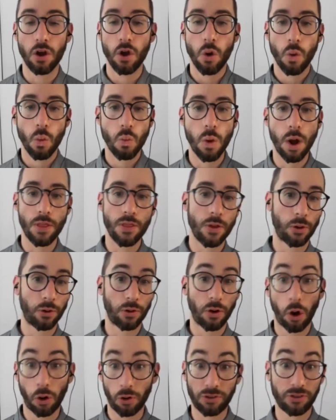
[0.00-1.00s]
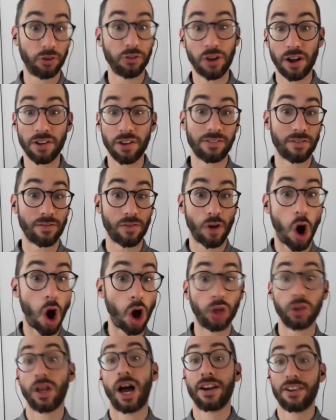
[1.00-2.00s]
when there are still tons of
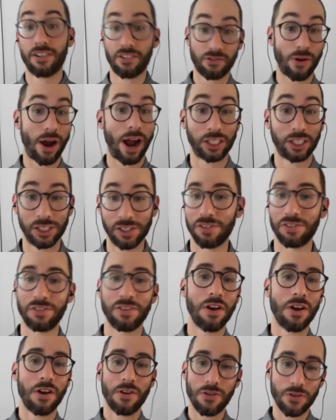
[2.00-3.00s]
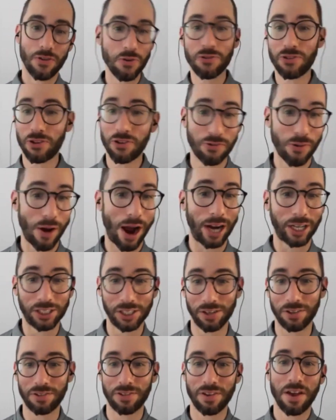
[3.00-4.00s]
online distractions, news
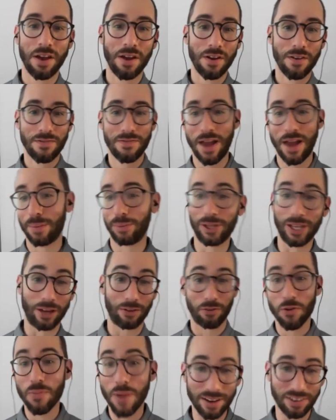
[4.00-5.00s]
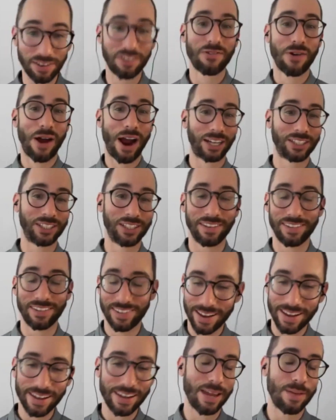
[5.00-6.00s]
distractions, family and roommate distractions,
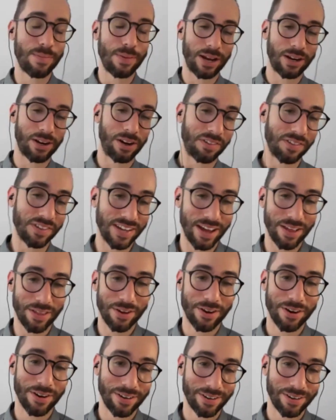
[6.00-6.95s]
keeping it all together.